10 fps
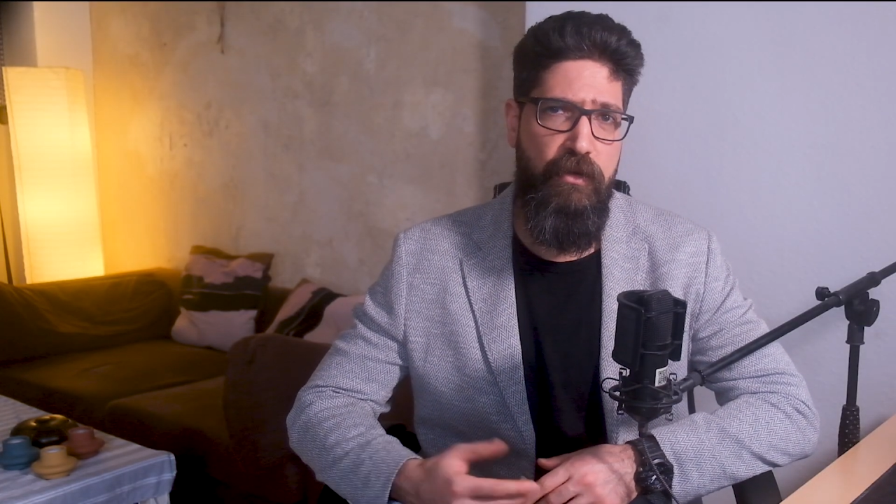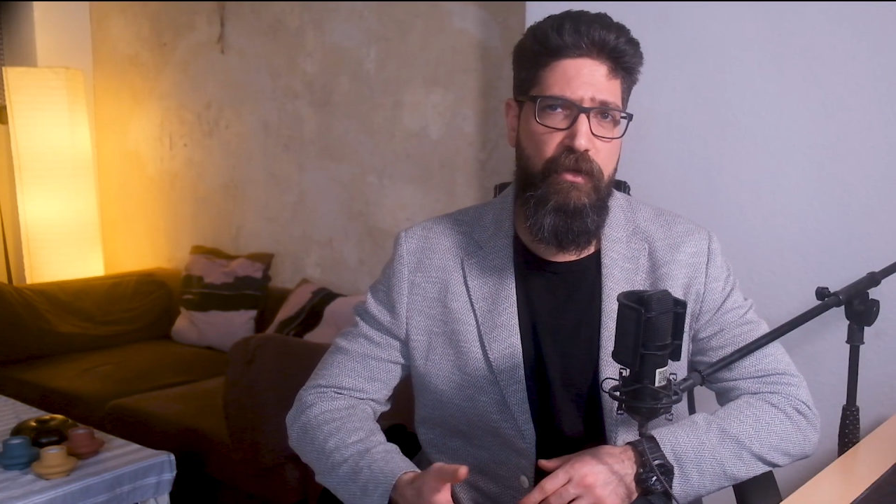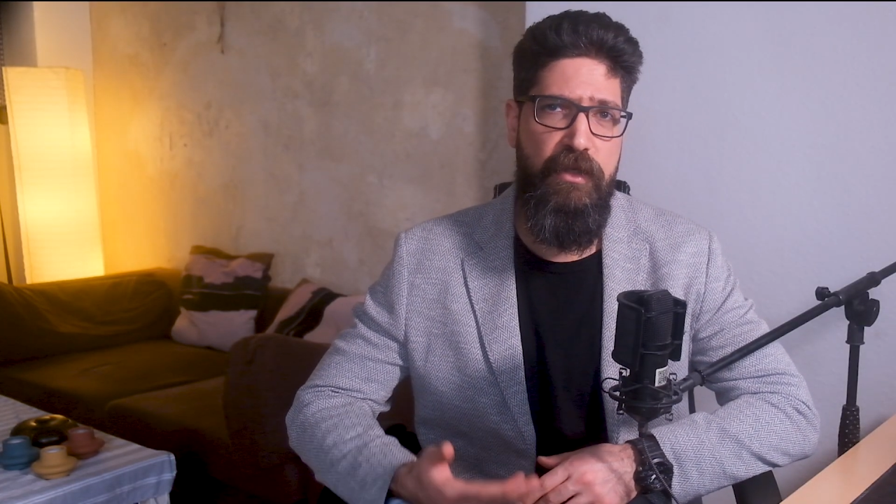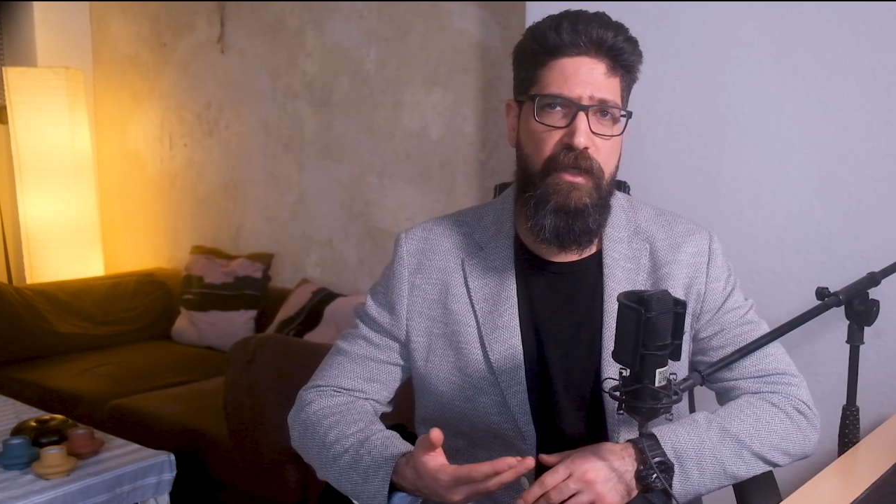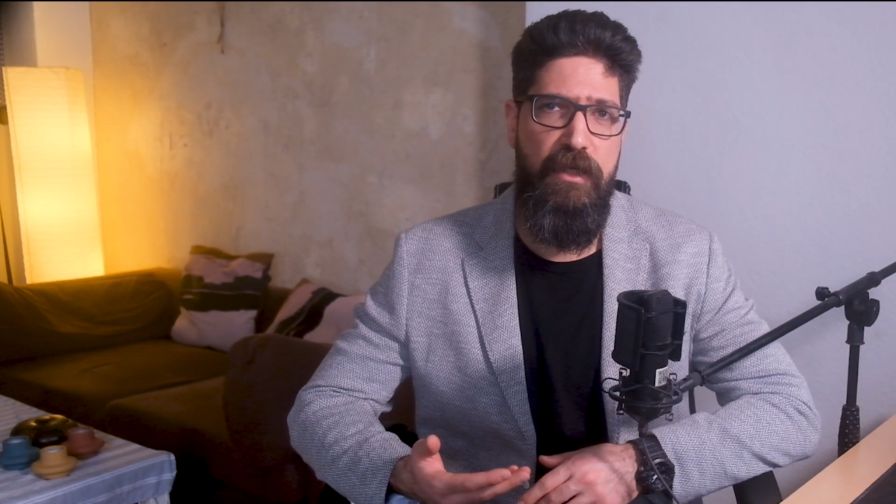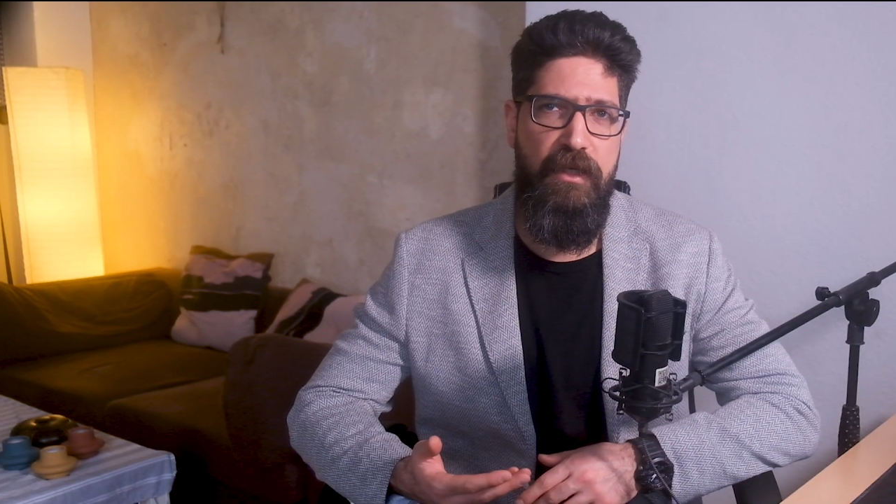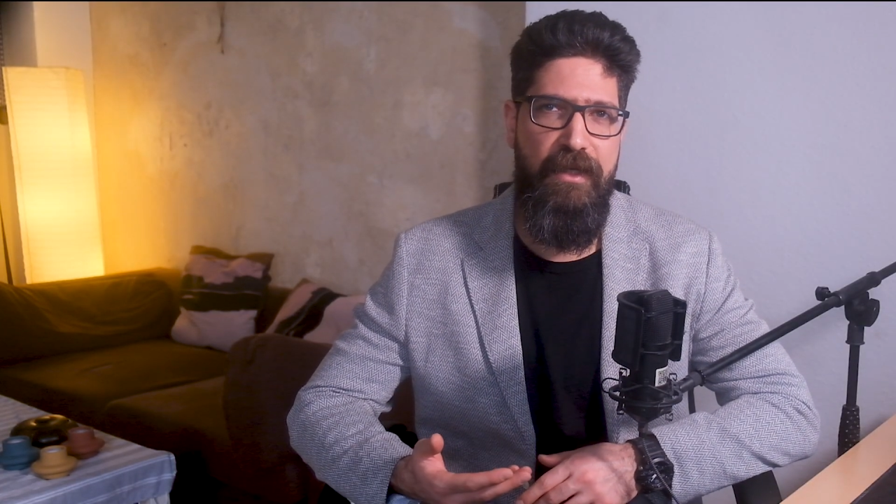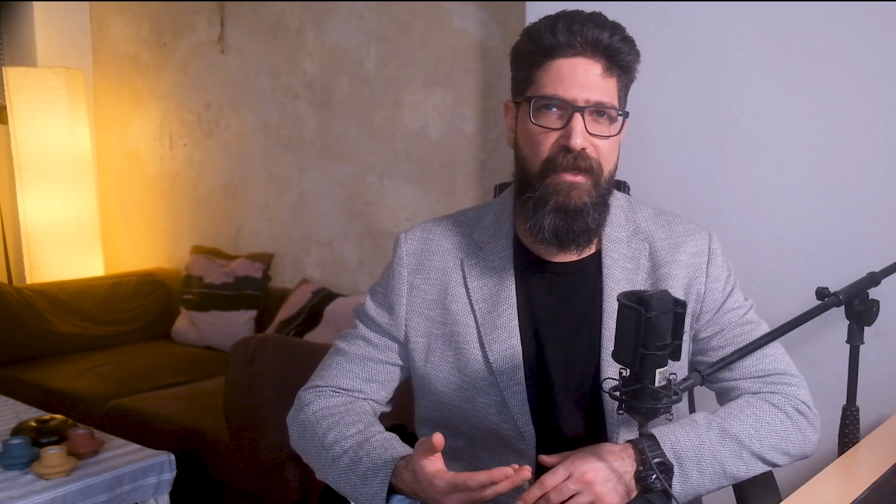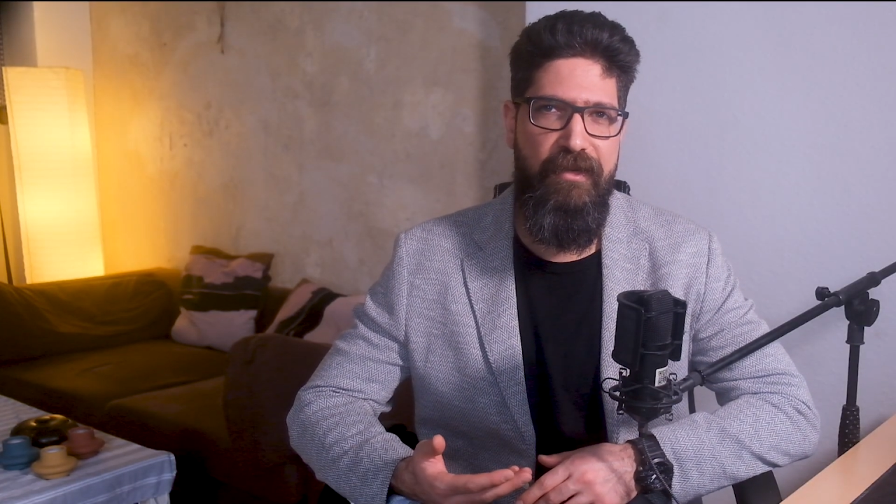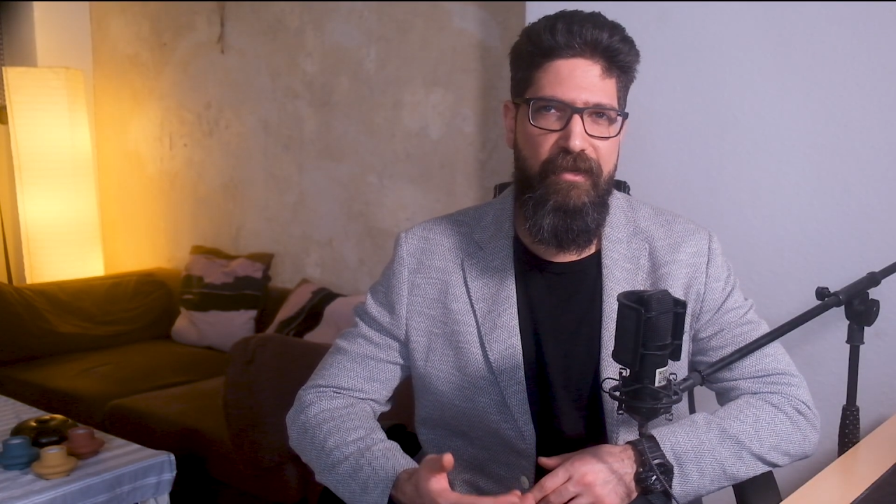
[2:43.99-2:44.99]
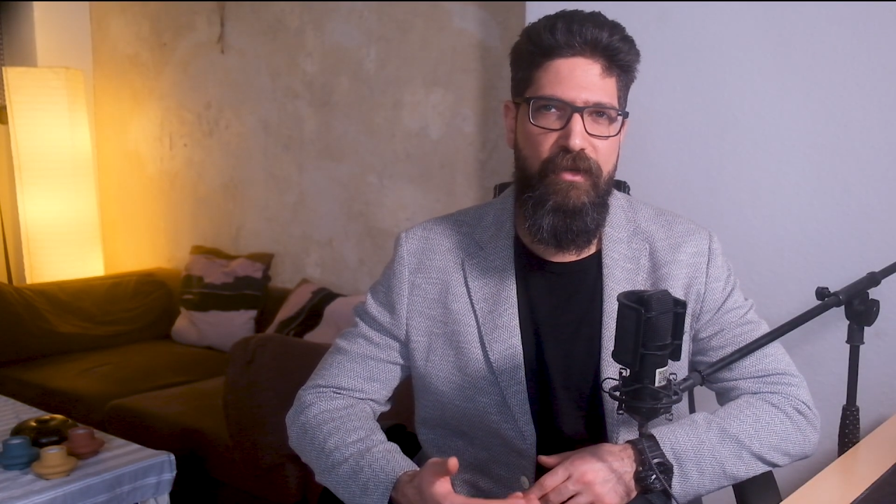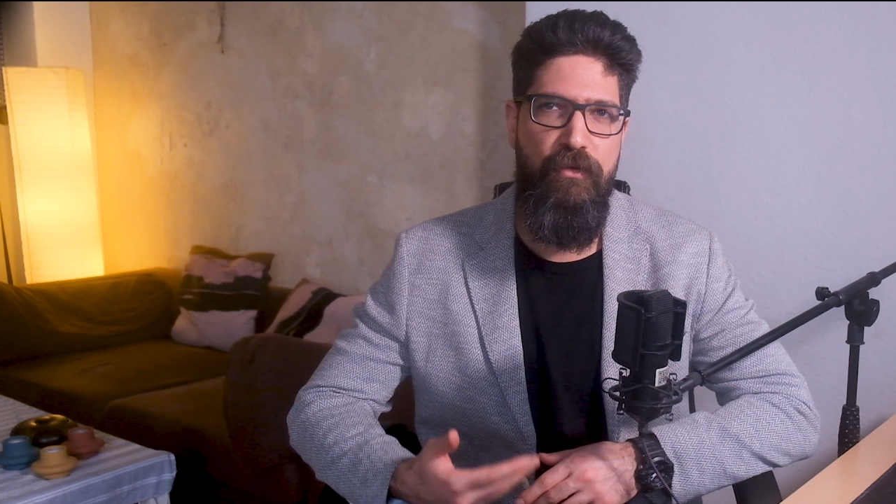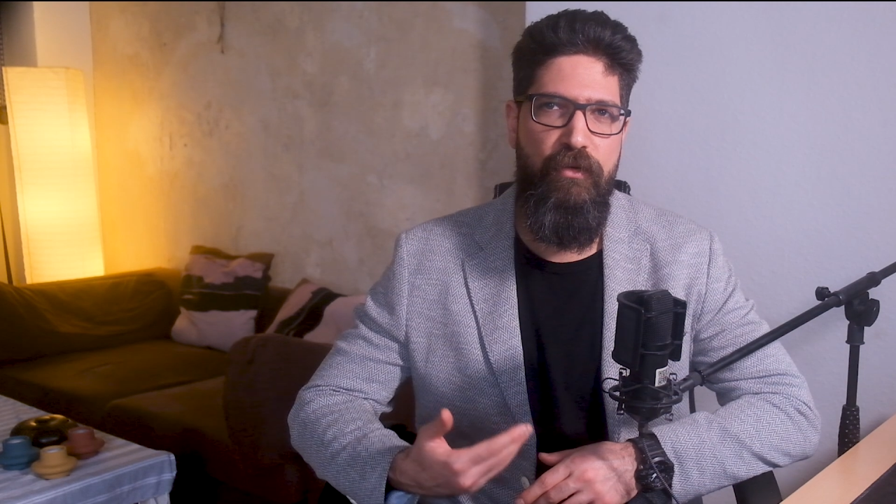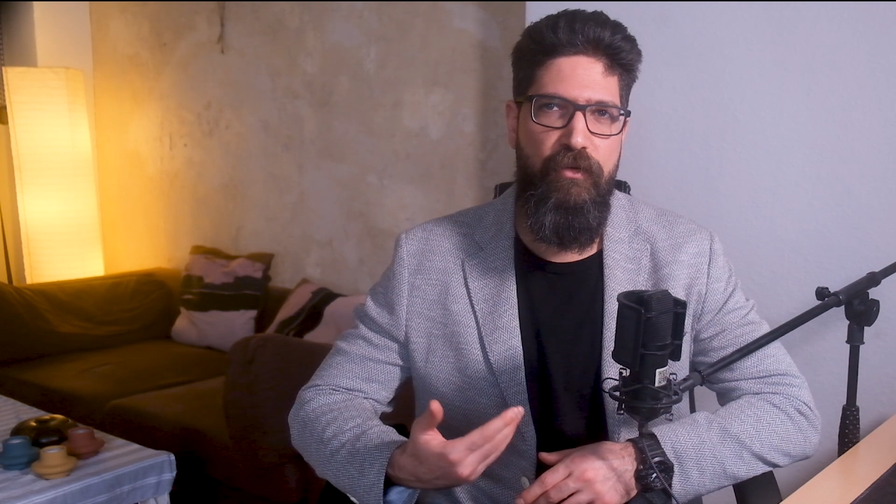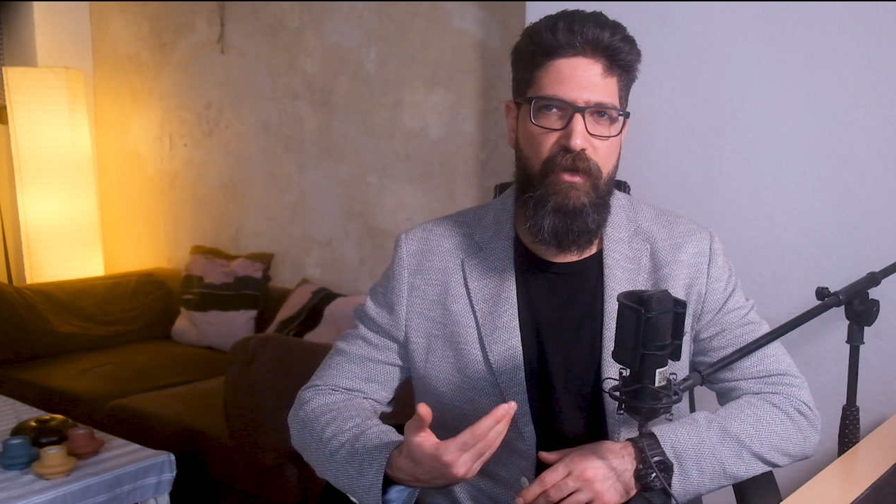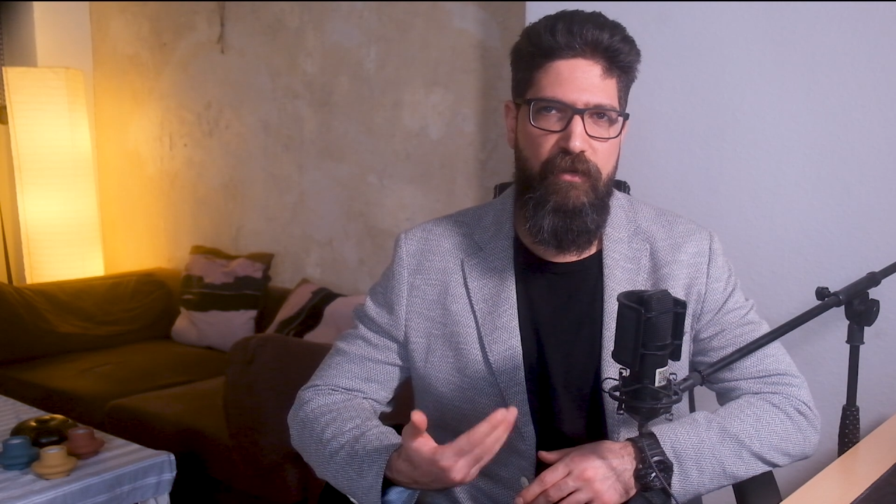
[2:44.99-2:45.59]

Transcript: noting its use